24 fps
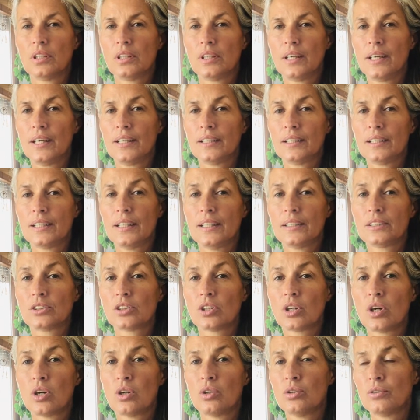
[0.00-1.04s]
and let
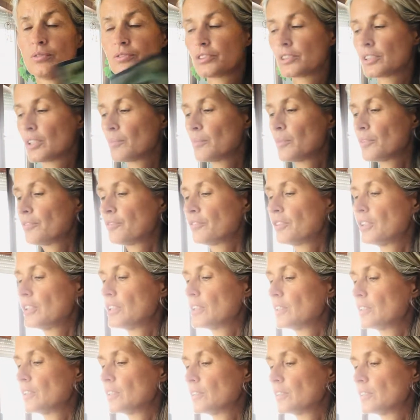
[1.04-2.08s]
go of some of
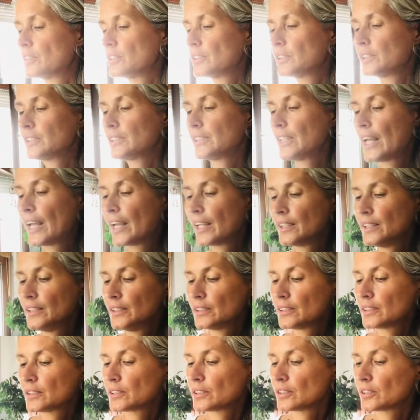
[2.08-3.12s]
the
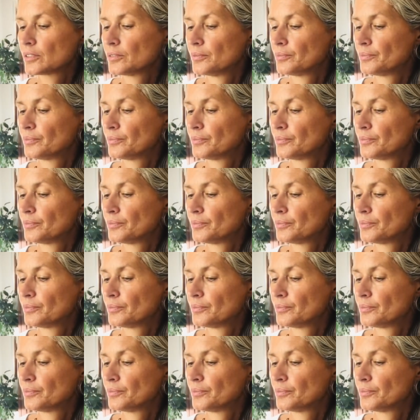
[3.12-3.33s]
sadness.